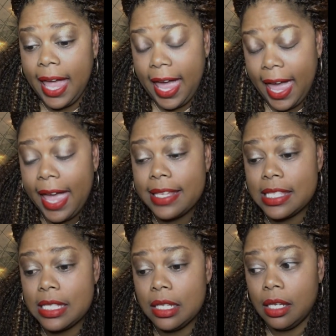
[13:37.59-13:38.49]

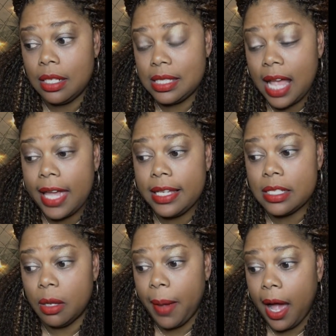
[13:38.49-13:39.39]
asked
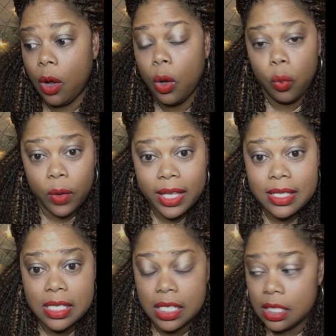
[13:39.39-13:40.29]
Sykes about
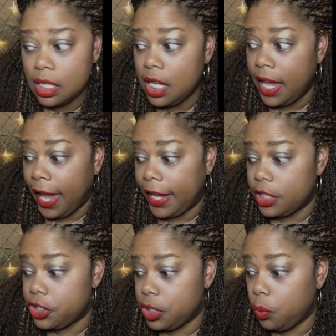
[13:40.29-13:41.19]
Winston
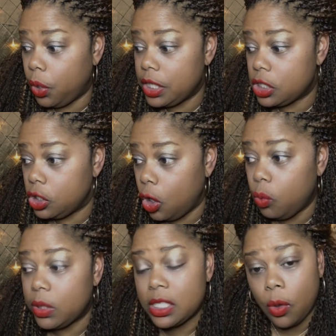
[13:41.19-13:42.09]
and she wanted to know
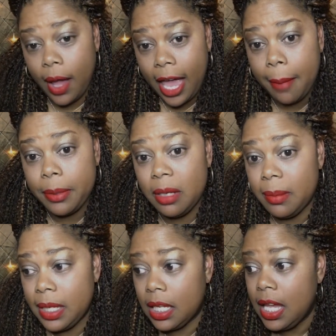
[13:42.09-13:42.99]
what's going to happen to
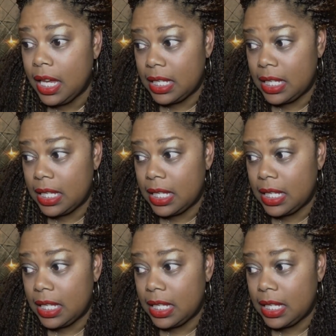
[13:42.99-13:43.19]
me,